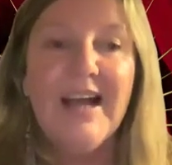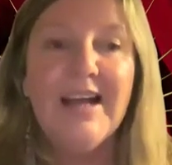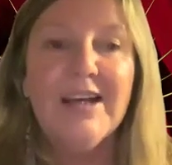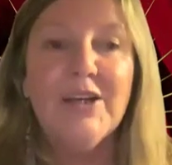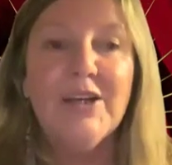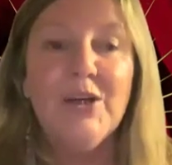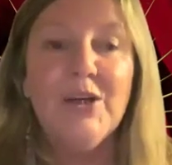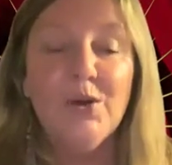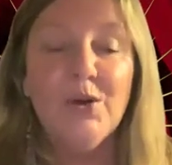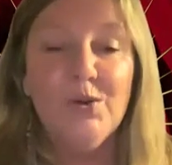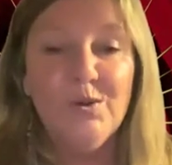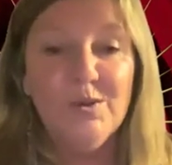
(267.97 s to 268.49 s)
A
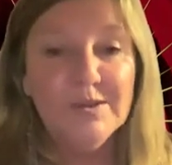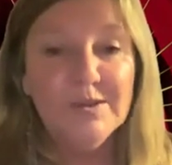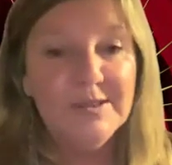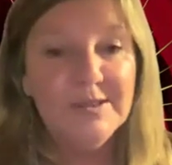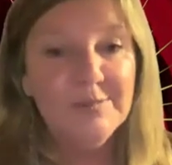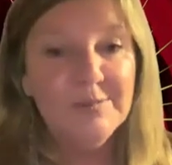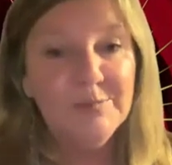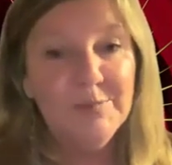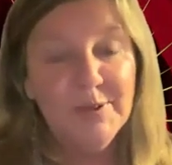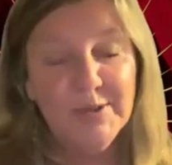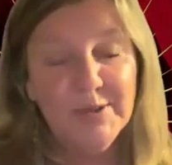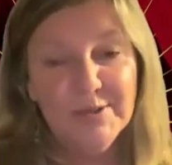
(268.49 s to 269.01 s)

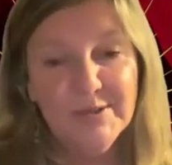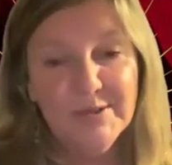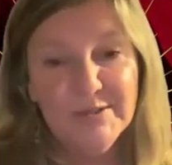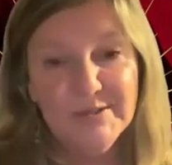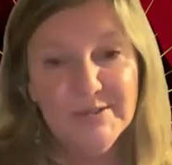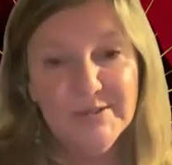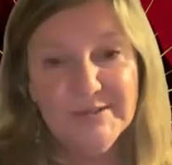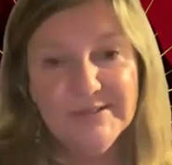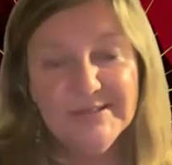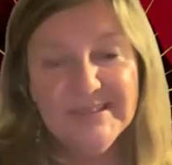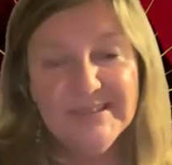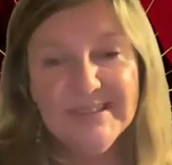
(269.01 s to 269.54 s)
golden
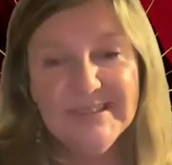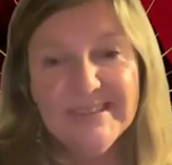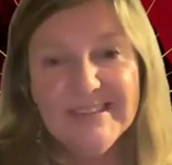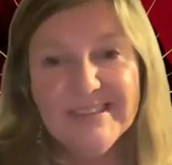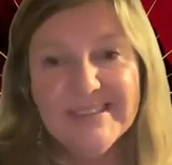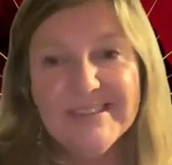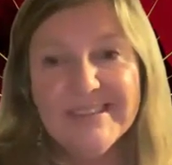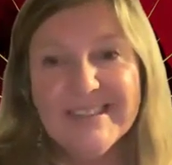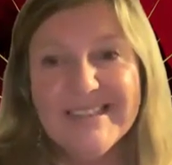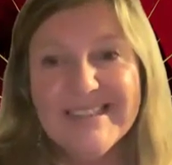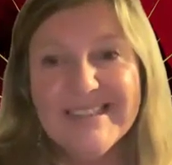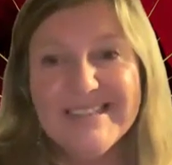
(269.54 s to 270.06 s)
pearl
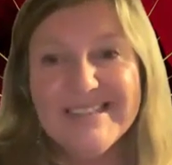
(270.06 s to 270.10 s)
that